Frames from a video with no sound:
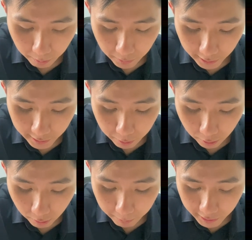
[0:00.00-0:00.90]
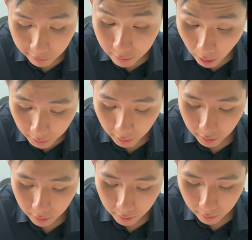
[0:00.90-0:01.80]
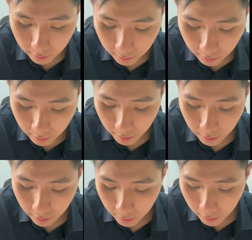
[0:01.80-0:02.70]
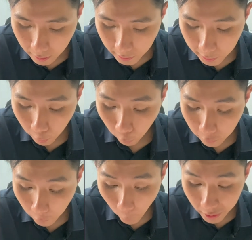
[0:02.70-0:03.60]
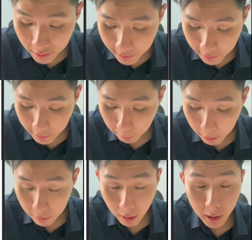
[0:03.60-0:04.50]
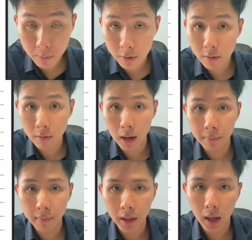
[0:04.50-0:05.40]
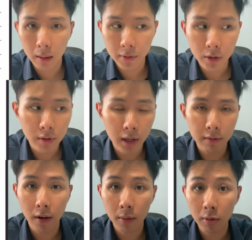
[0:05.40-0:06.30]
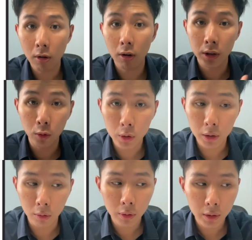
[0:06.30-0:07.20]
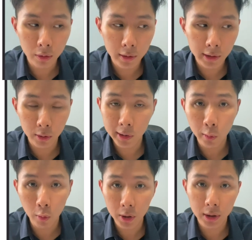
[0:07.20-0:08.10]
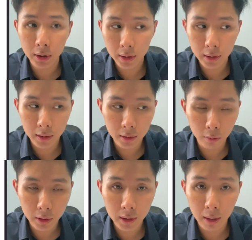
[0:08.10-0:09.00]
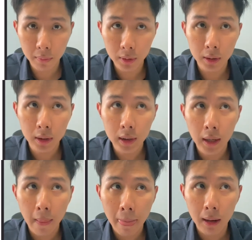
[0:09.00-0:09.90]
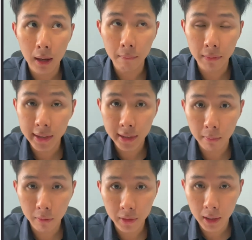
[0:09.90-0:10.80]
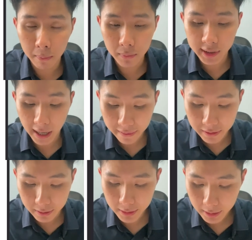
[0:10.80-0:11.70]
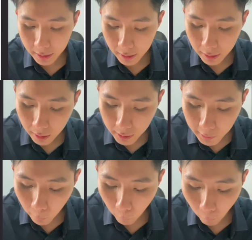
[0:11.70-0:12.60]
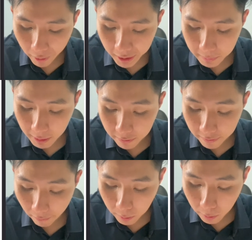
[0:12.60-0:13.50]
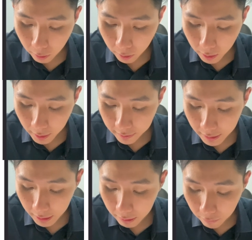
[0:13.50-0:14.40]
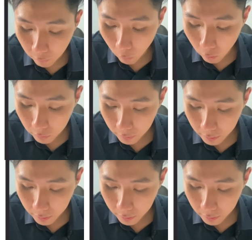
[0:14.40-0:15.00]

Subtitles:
as the program is running. So for instance, when you write a program, you create a variable called total to store the total number, the sum of the numbers entered. So it could be a variable that involve,